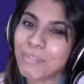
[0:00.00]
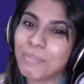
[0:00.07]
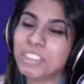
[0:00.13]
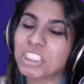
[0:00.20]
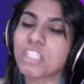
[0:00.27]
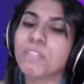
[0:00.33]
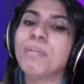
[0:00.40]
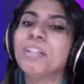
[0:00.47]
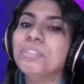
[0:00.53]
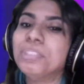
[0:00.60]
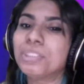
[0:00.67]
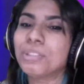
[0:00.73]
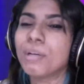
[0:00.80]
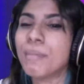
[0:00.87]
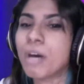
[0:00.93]
which amounts
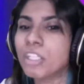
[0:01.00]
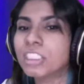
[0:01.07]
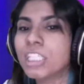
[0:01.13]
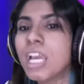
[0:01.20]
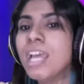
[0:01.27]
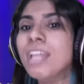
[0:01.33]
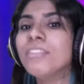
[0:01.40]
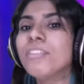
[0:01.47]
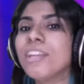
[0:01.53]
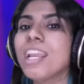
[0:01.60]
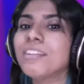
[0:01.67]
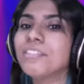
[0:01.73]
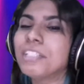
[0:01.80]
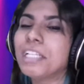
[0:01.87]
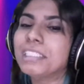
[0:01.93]
to about
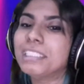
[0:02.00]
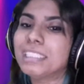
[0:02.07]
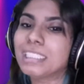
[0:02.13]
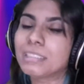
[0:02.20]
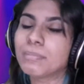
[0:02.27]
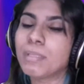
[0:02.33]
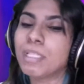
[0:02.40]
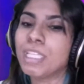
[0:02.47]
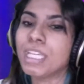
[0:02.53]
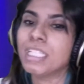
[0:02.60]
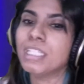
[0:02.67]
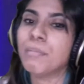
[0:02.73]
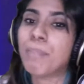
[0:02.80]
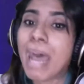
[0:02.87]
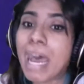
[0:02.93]
306
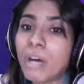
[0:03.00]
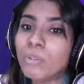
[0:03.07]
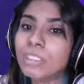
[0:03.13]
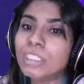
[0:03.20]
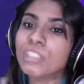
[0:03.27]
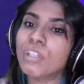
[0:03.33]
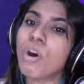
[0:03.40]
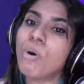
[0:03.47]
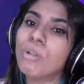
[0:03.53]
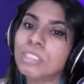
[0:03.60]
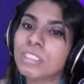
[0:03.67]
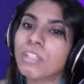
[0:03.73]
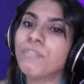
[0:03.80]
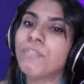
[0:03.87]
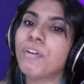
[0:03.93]
million pounds,
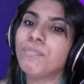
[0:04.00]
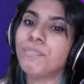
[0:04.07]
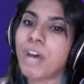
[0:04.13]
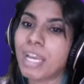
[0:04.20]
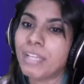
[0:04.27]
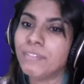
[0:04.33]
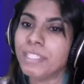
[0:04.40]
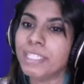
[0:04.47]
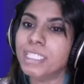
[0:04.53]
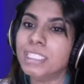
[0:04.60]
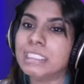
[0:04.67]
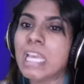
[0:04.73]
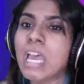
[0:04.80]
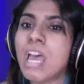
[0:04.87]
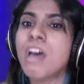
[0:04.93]
also for 5 years,